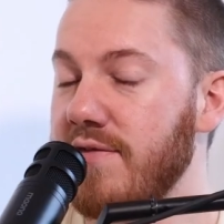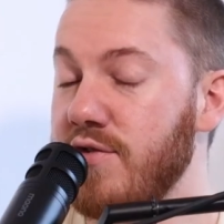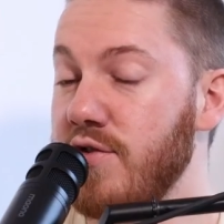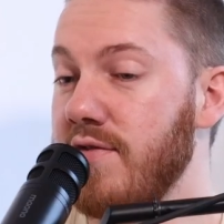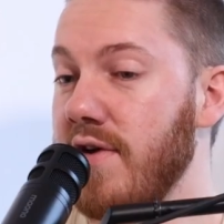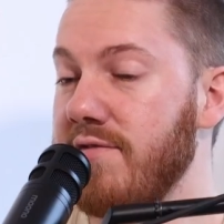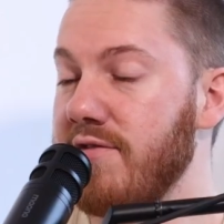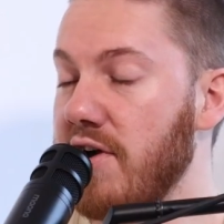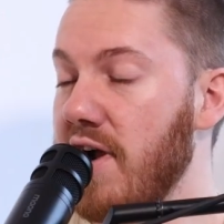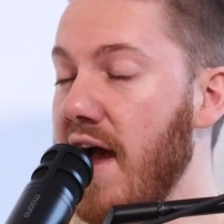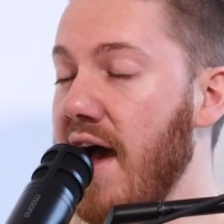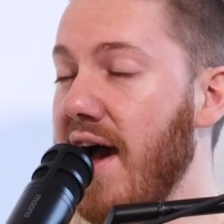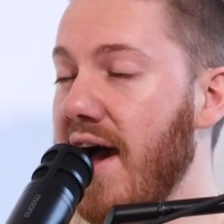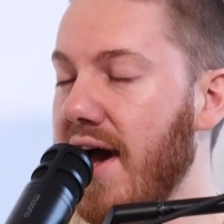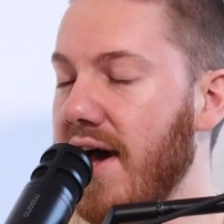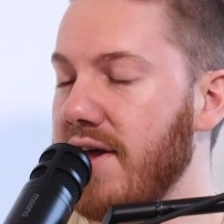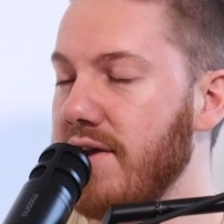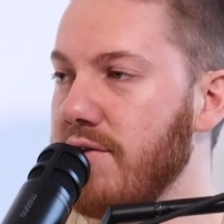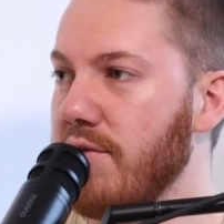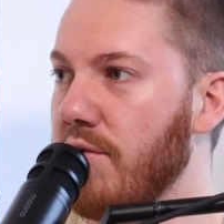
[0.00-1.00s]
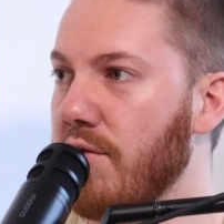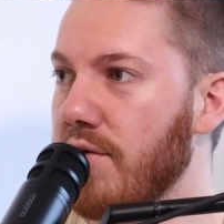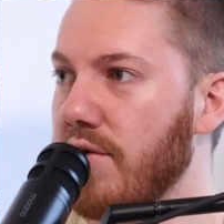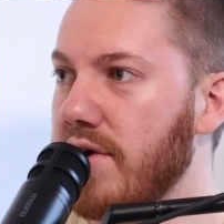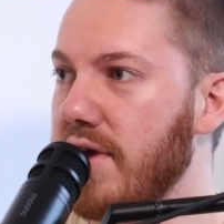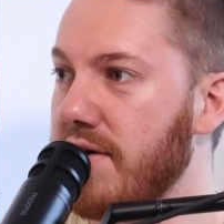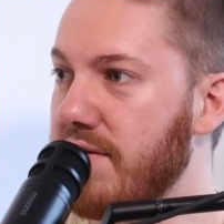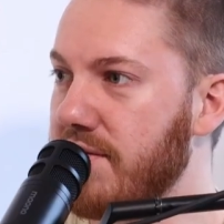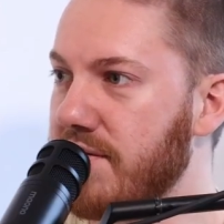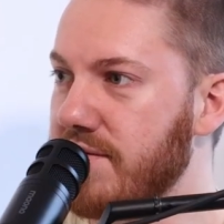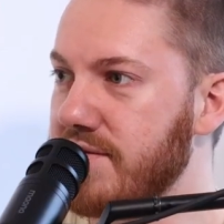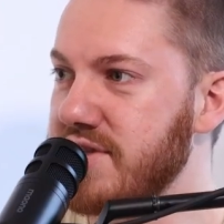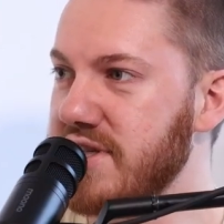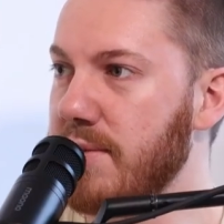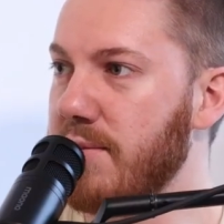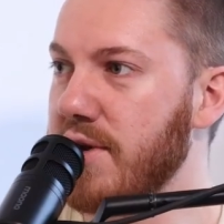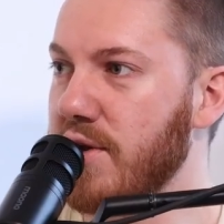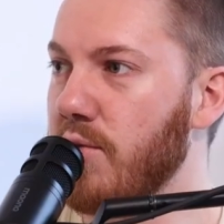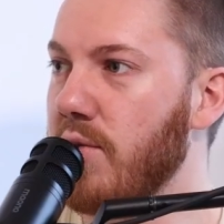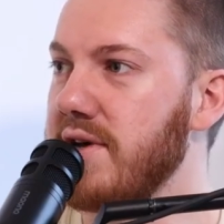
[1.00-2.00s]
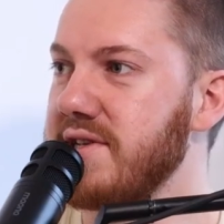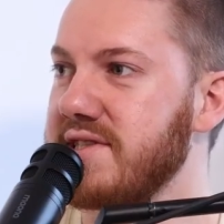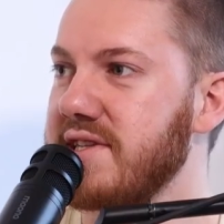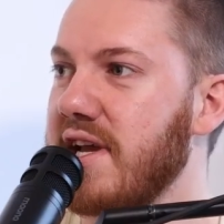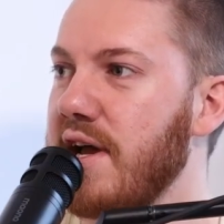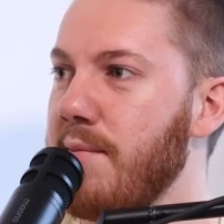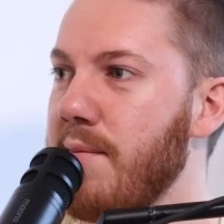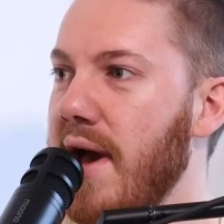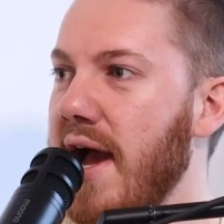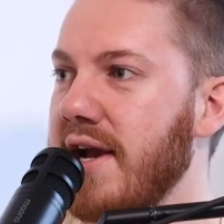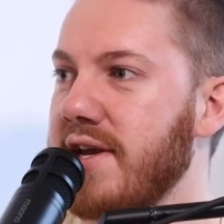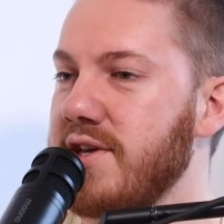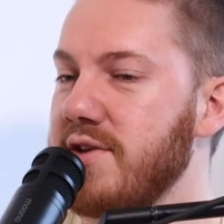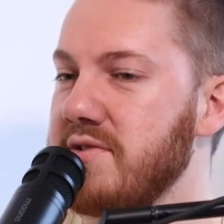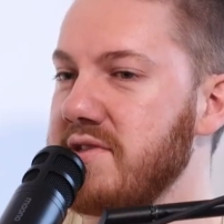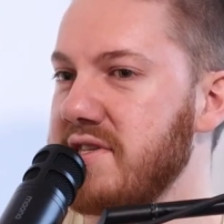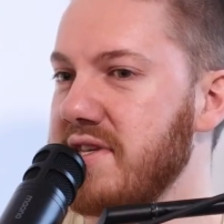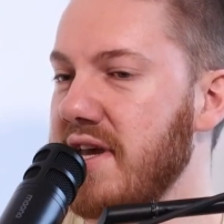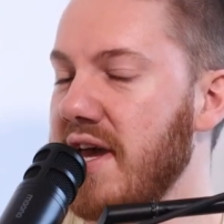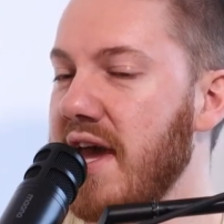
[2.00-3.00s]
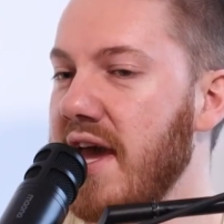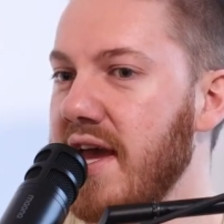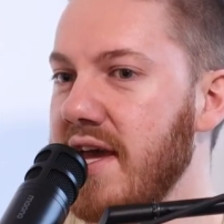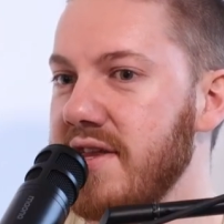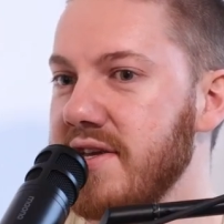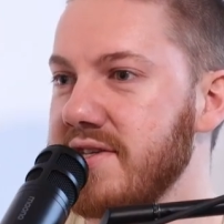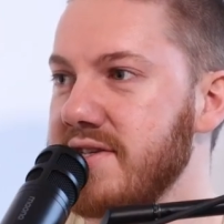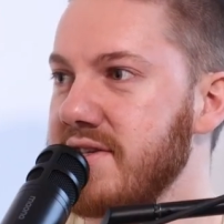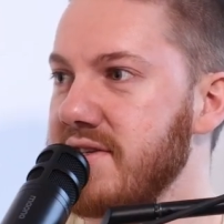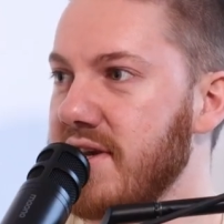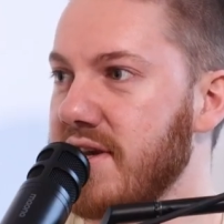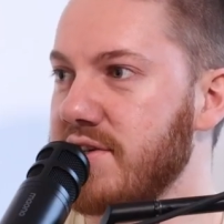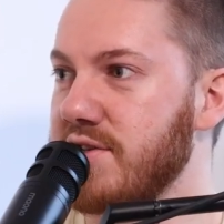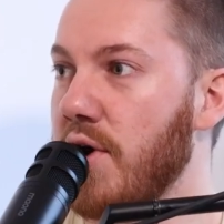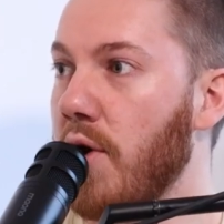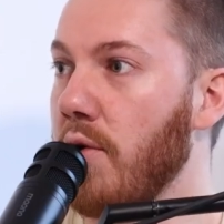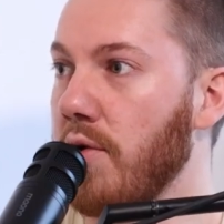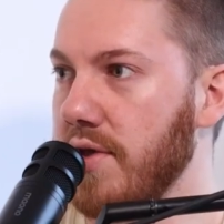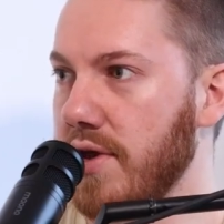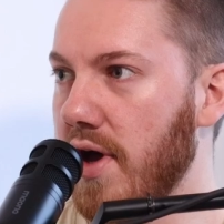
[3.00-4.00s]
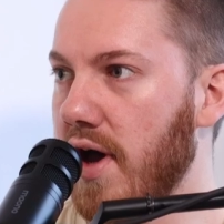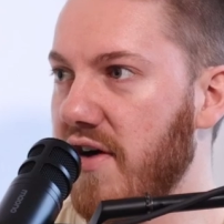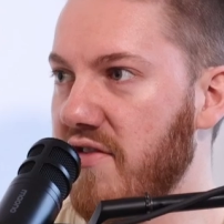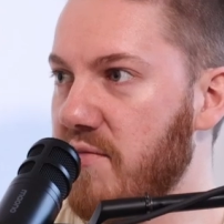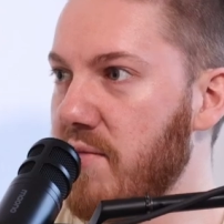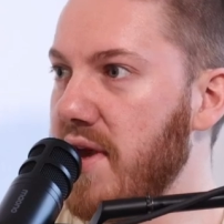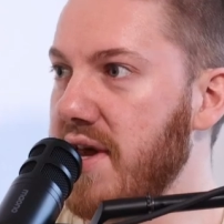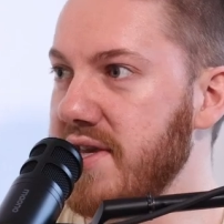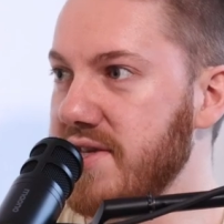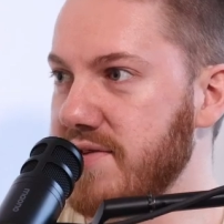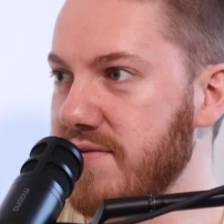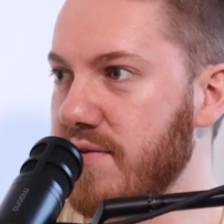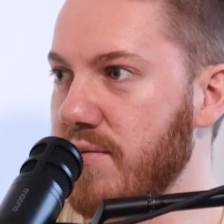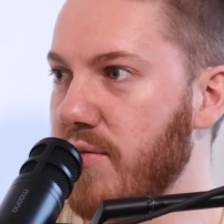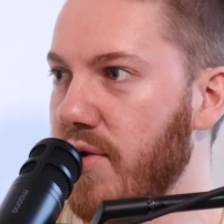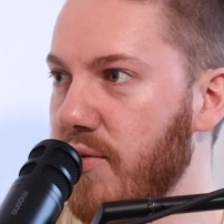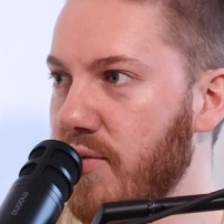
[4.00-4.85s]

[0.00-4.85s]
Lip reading: you've ever had, or if somebody was to come back to you and say, hey, this is like totally off base from